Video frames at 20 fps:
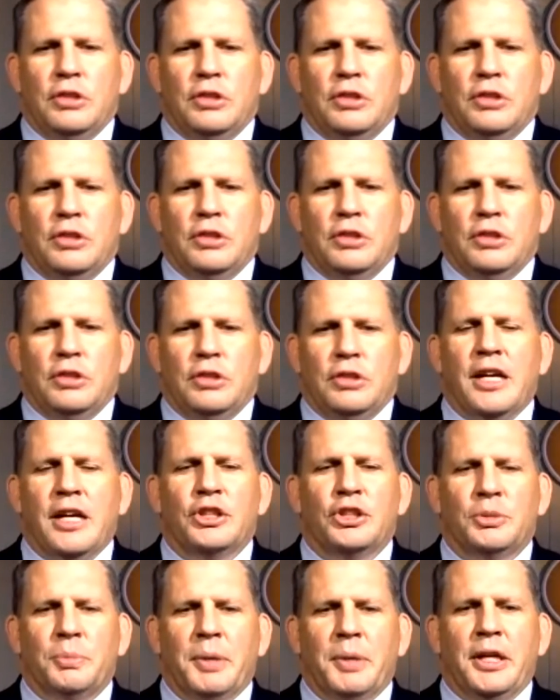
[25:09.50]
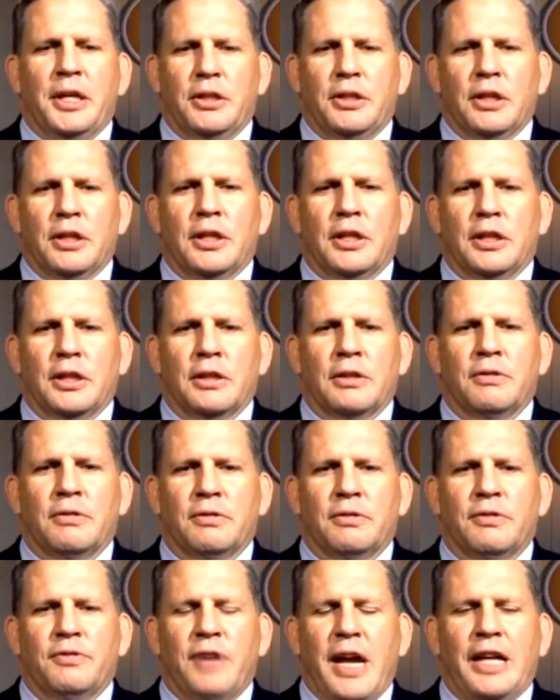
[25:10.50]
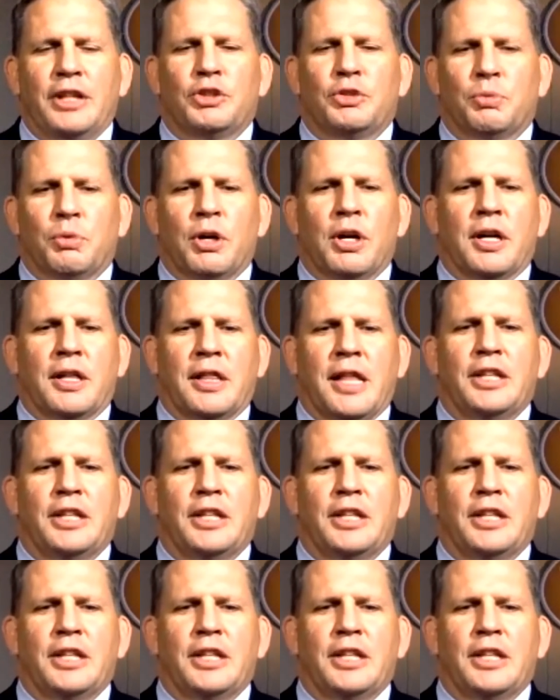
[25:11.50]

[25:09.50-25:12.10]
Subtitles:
you know, many hands make fast work.